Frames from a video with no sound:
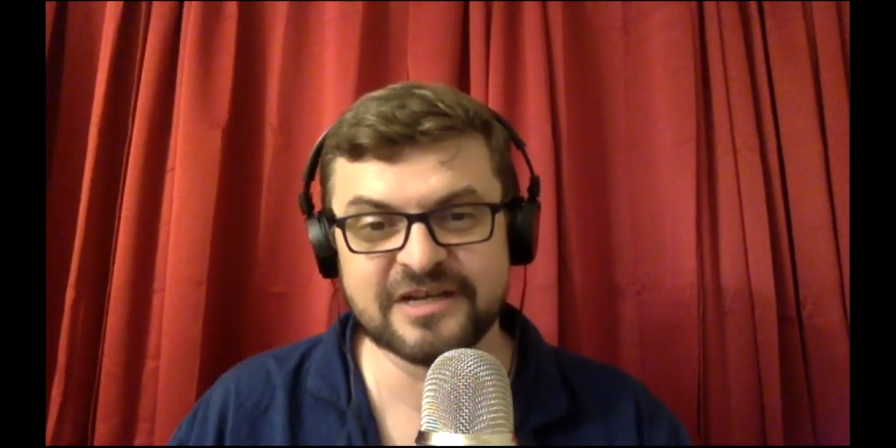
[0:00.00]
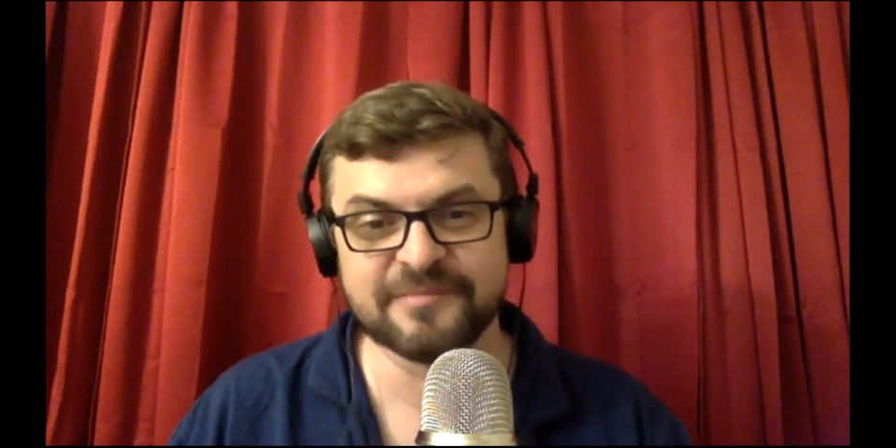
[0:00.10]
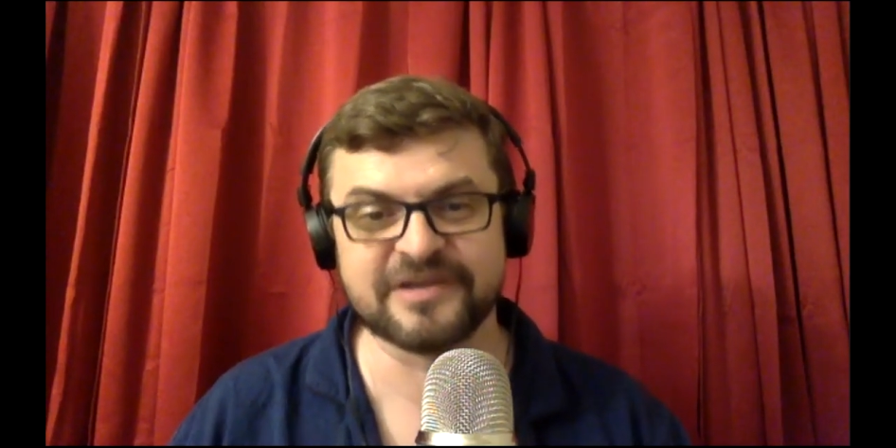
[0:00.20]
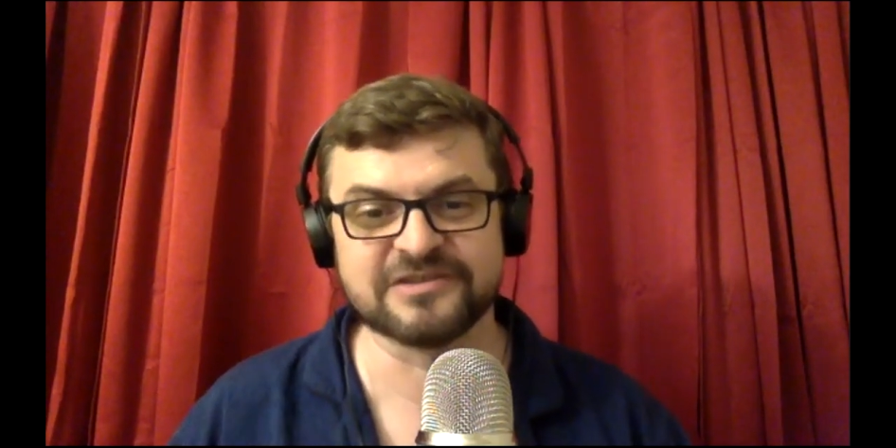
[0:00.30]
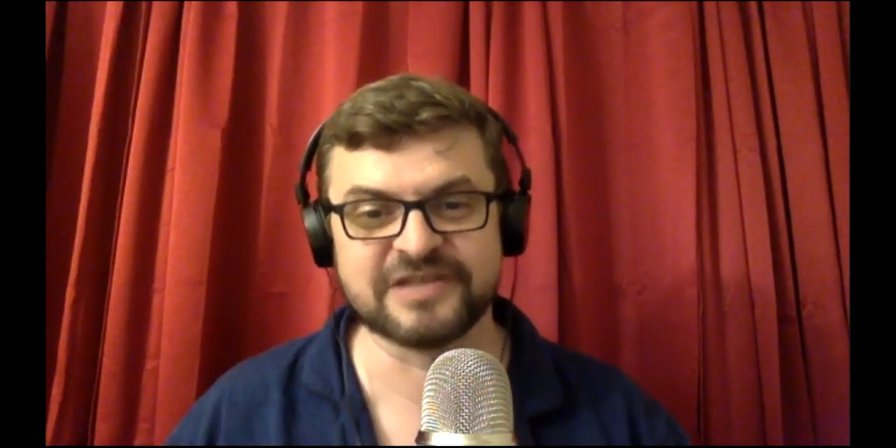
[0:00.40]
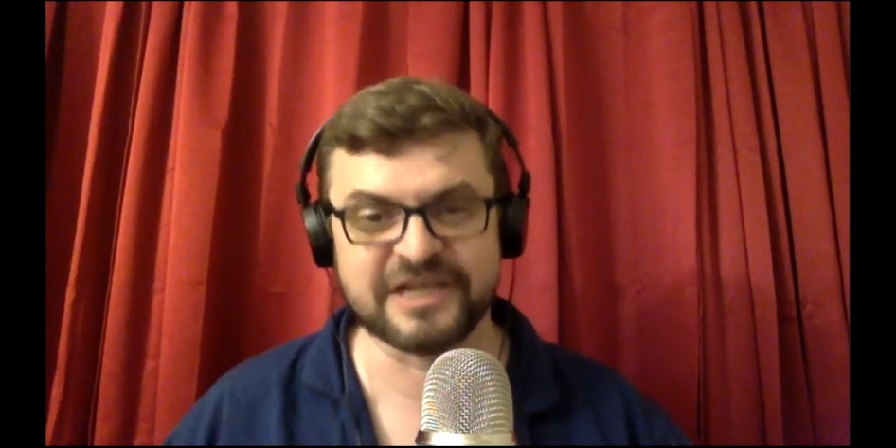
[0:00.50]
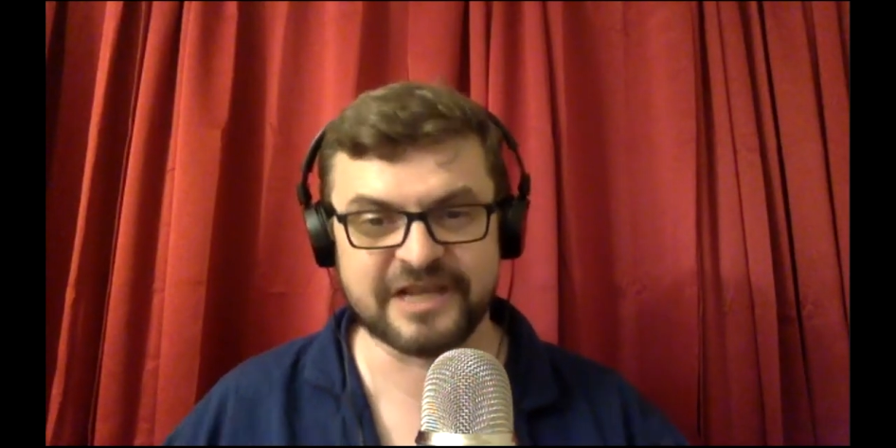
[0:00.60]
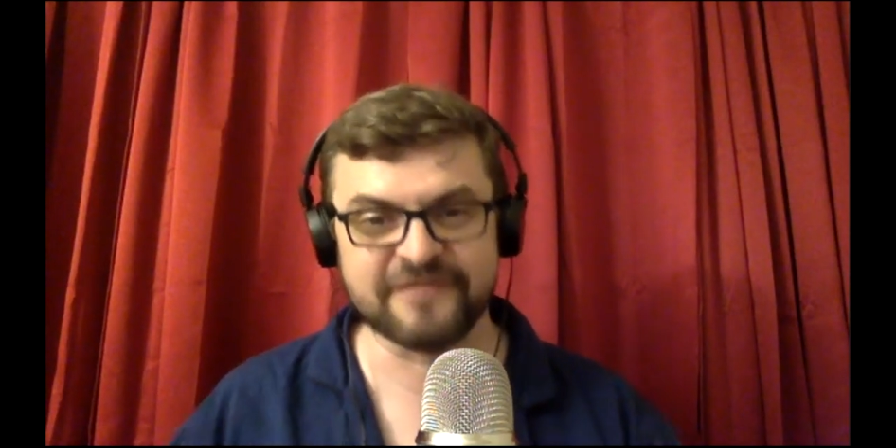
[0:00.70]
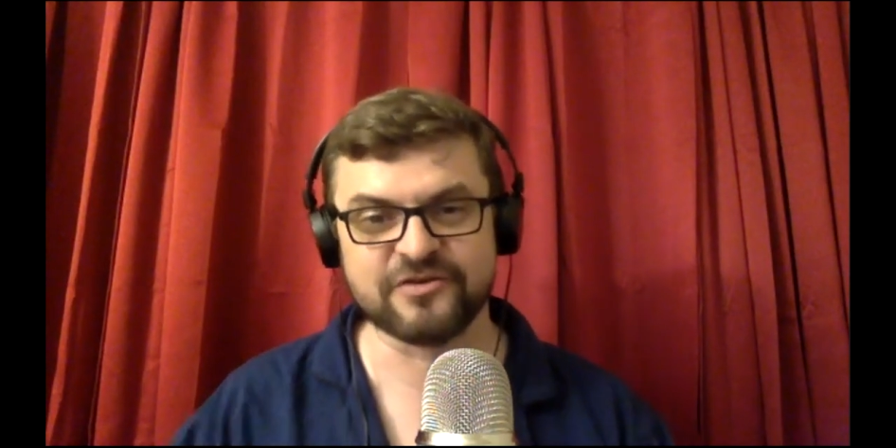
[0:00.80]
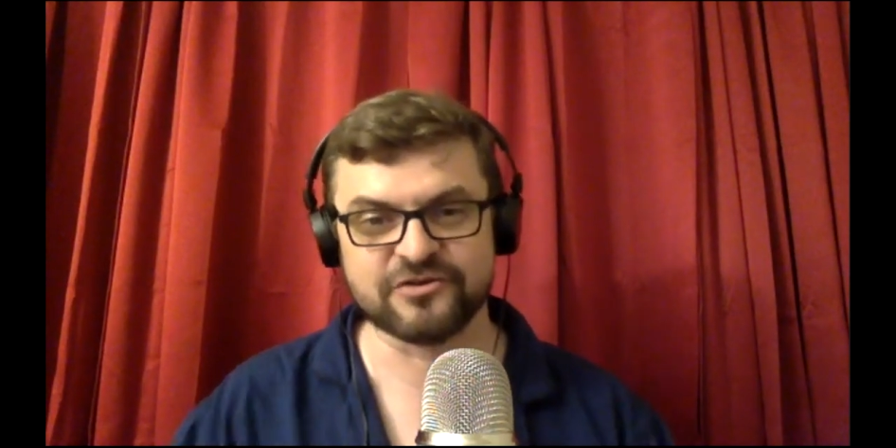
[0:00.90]
because they
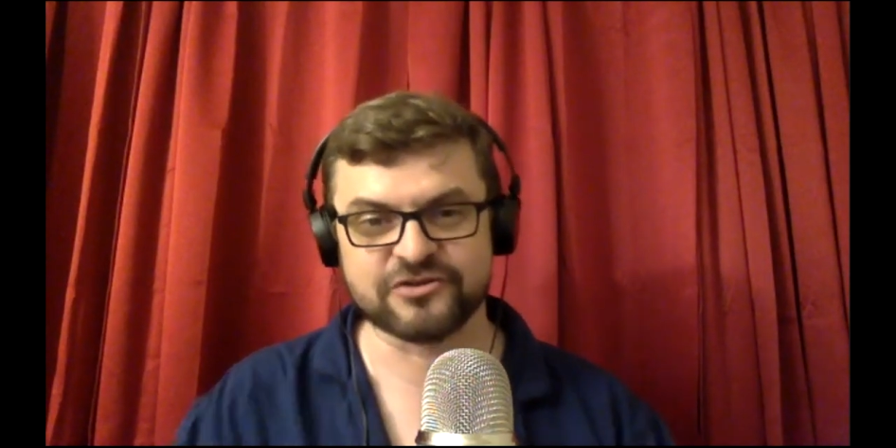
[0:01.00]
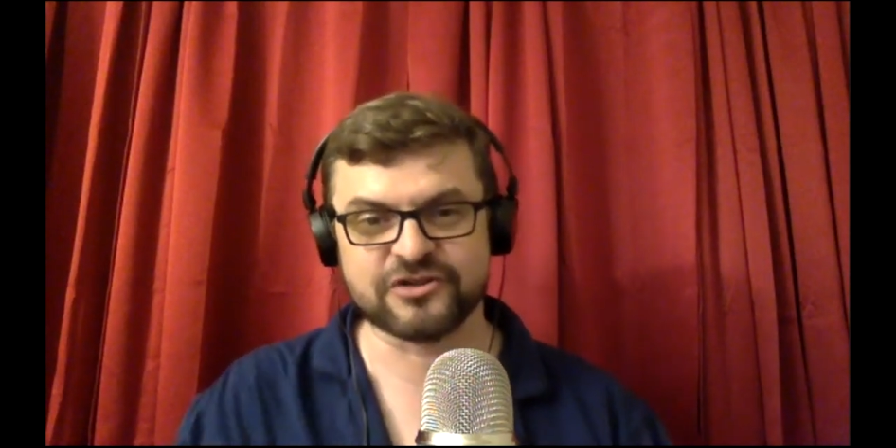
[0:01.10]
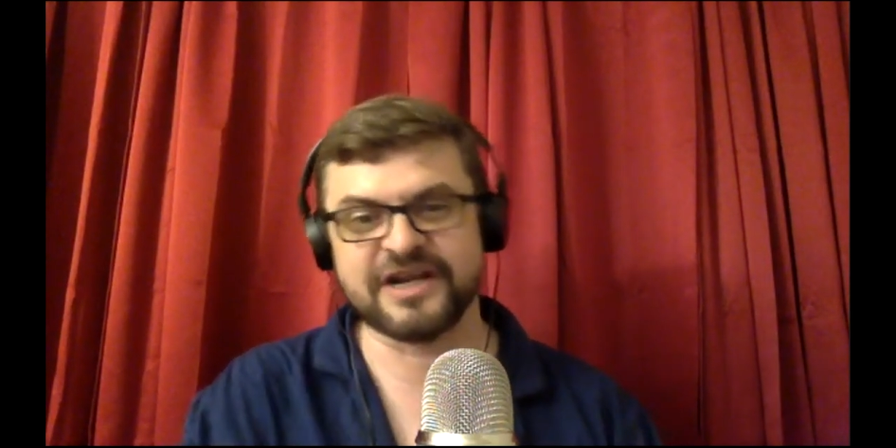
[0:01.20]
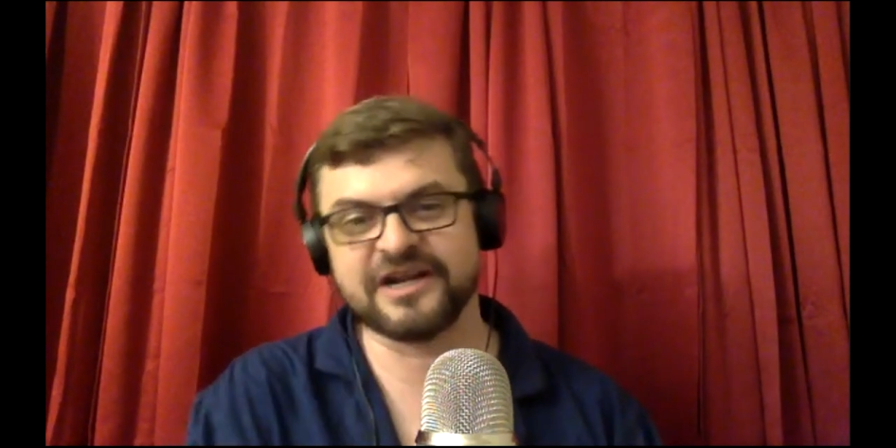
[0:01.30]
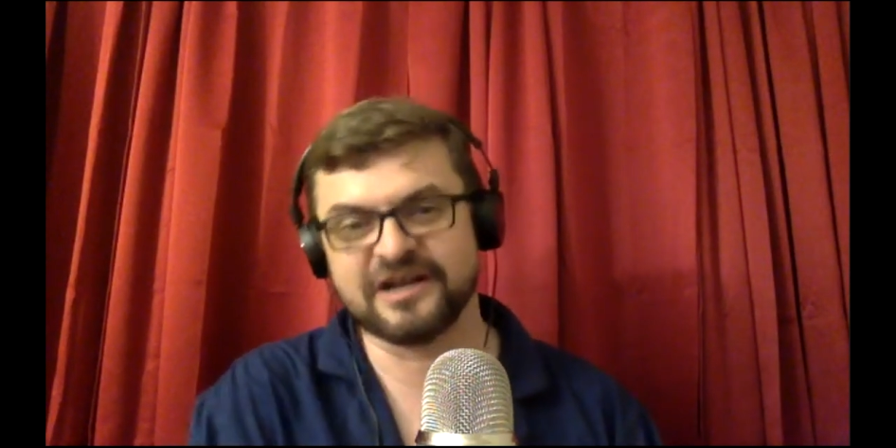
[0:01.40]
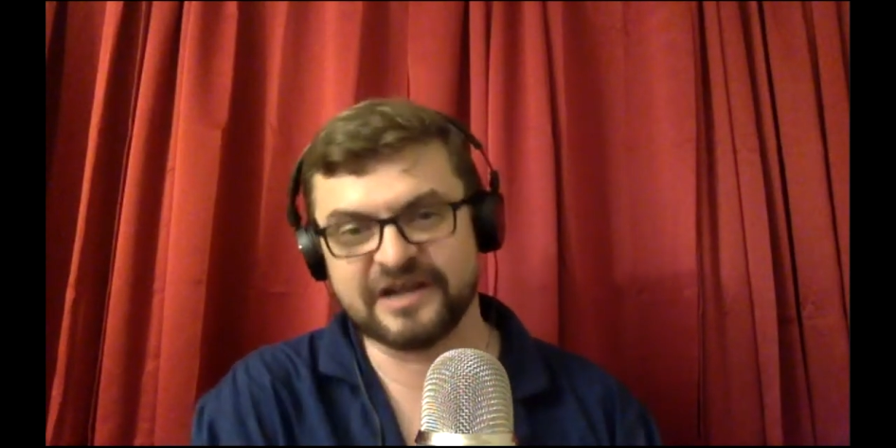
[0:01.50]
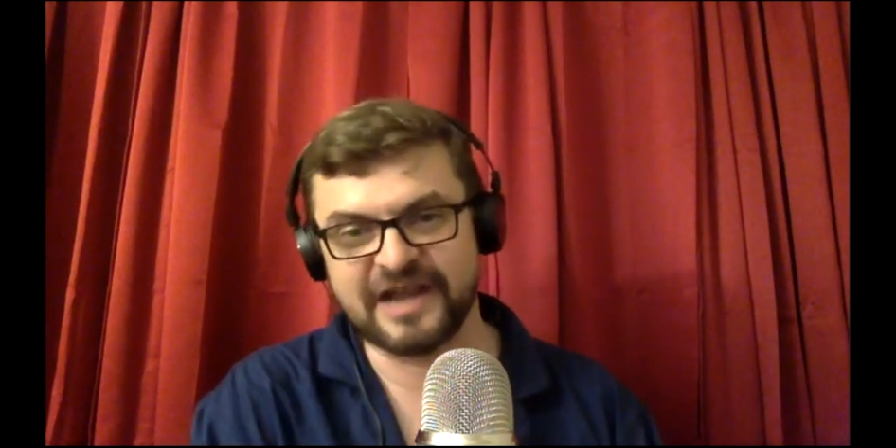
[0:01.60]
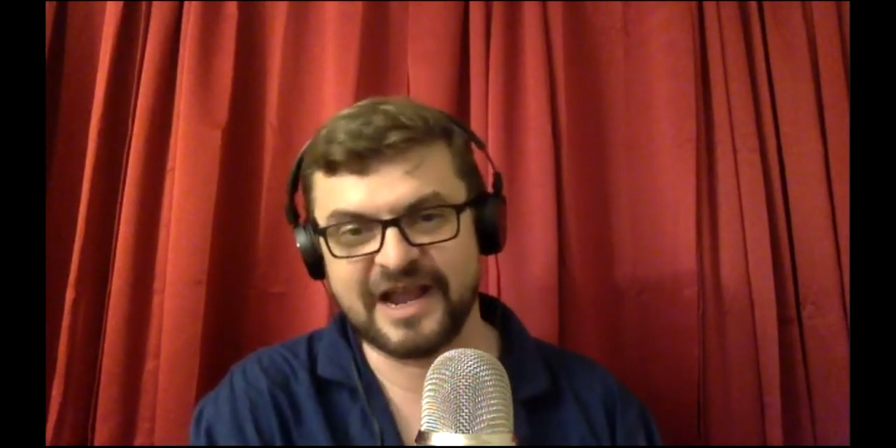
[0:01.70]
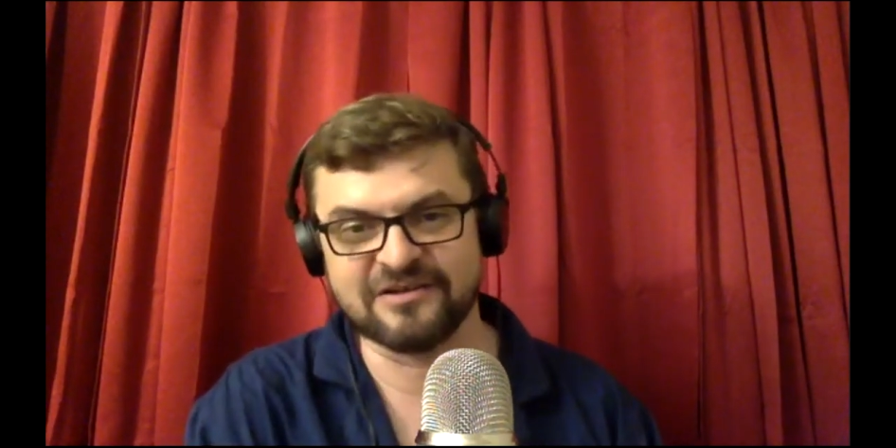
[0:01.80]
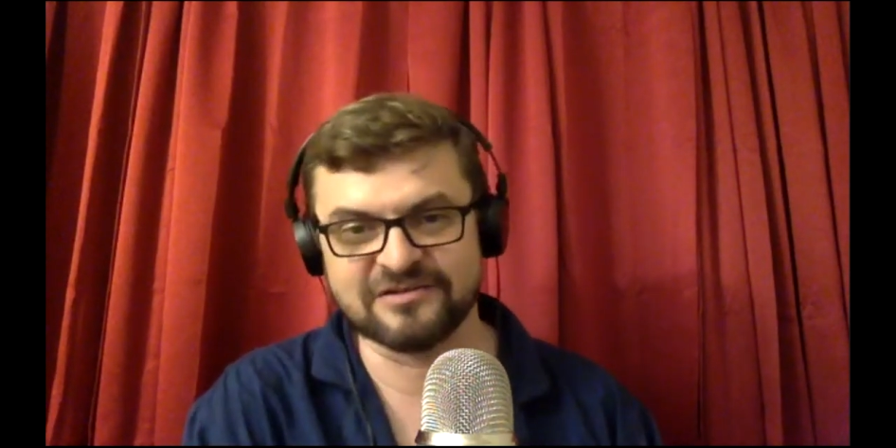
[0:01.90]
give you your training on
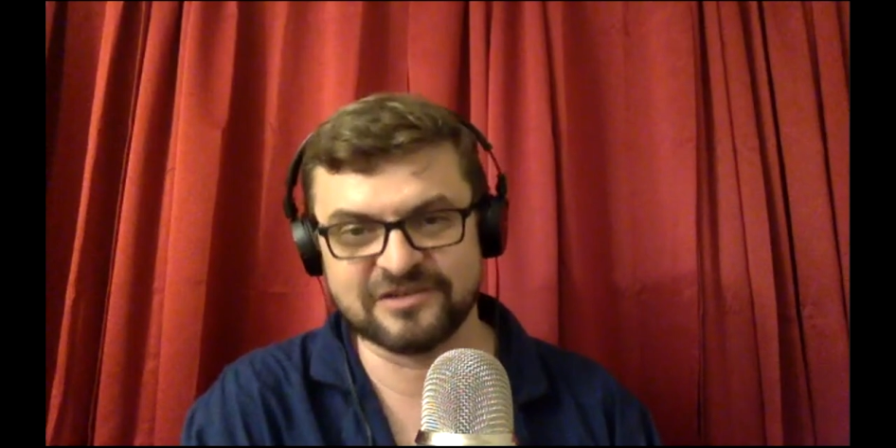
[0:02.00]
how,